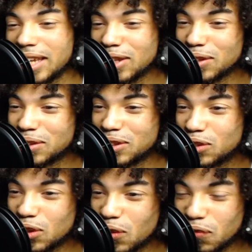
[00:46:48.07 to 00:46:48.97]
He looked
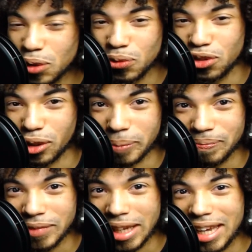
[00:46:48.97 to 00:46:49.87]
into the future
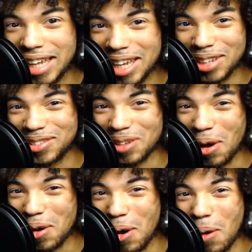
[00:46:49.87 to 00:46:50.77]
and he
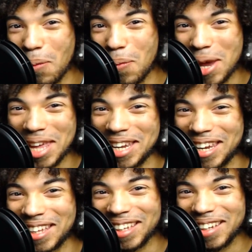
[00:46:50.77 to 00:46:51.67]
saw a
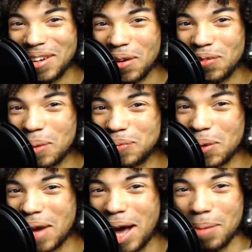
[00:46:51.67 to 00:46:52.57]
win from
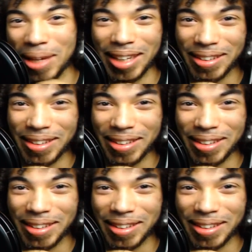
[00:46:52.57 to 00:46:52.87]
Togami.